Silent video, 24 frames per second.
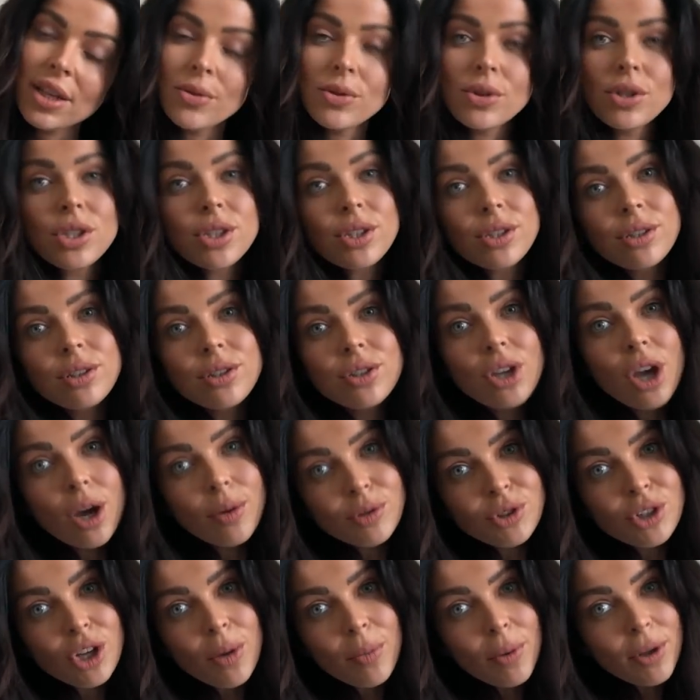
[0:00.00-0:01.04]
So
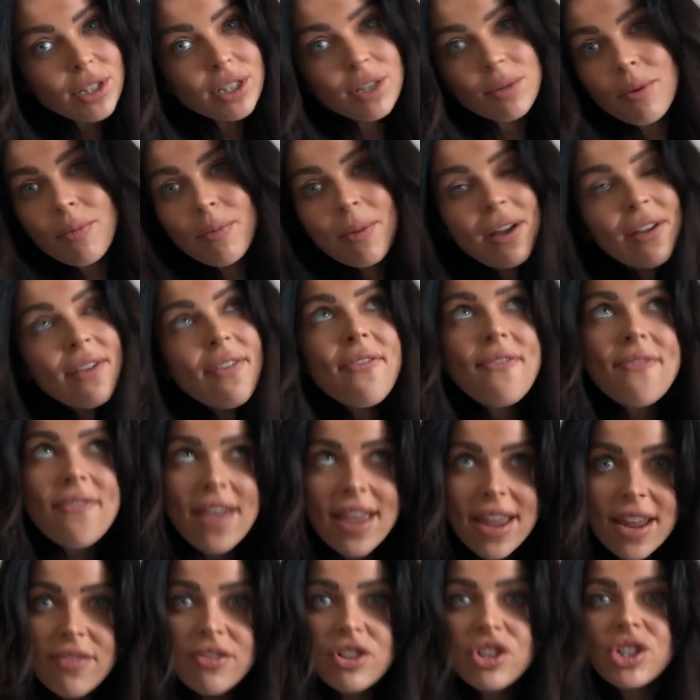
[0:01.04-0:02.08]
Topshop are some of my
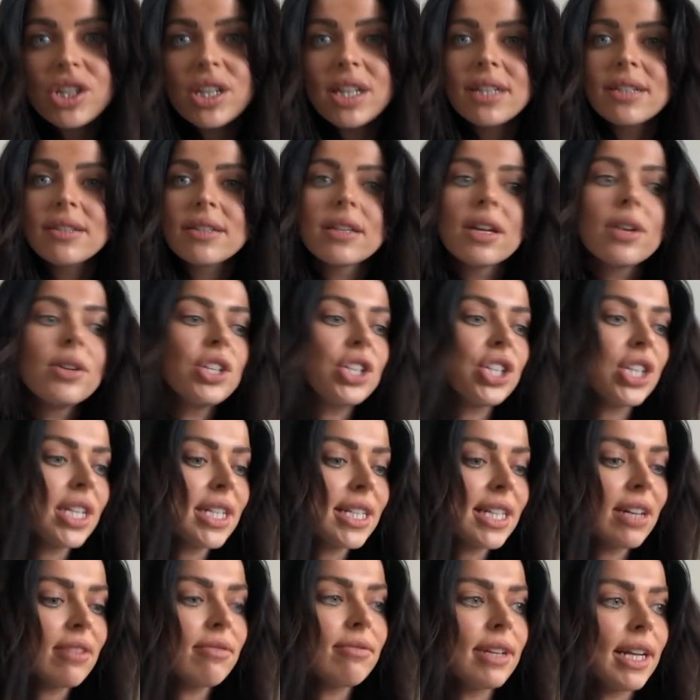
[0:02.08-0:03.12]
favourite jeans. The only
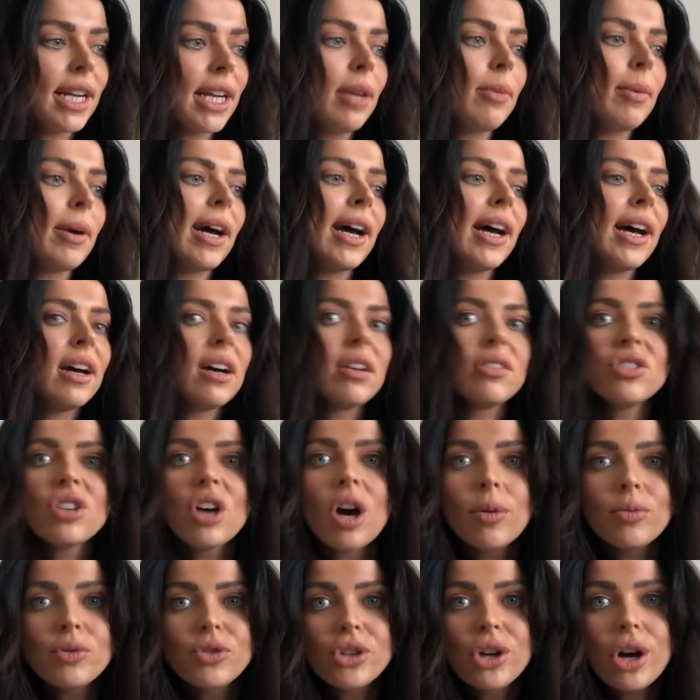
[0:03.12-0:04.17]
jeans I really wear are
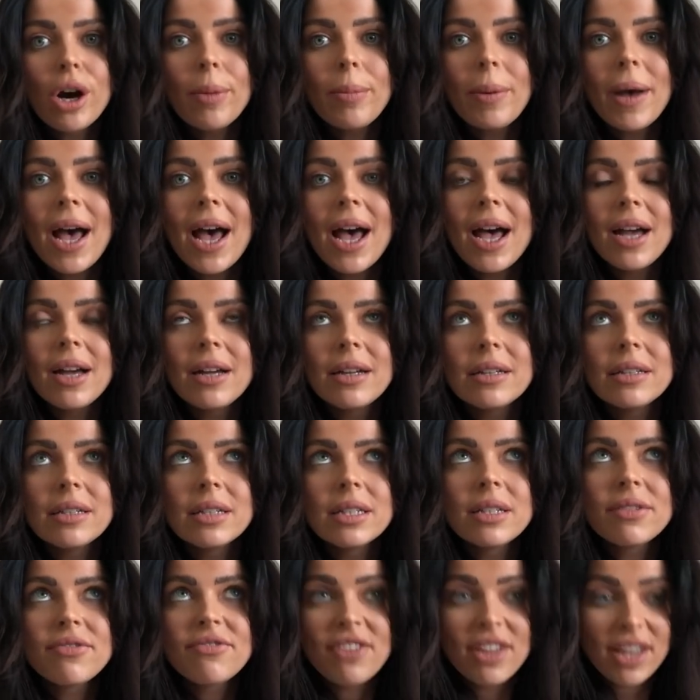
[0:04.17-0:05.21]
Topshop
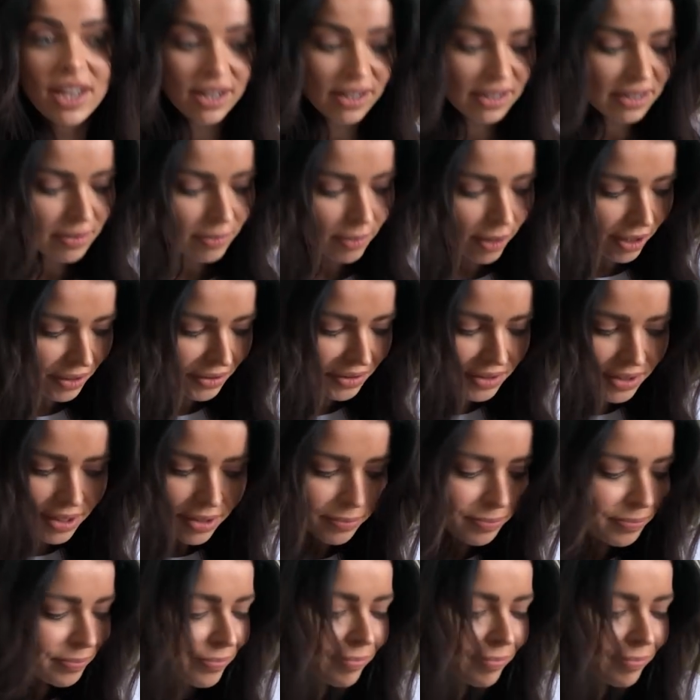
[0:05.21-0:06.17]
and Fearless ones.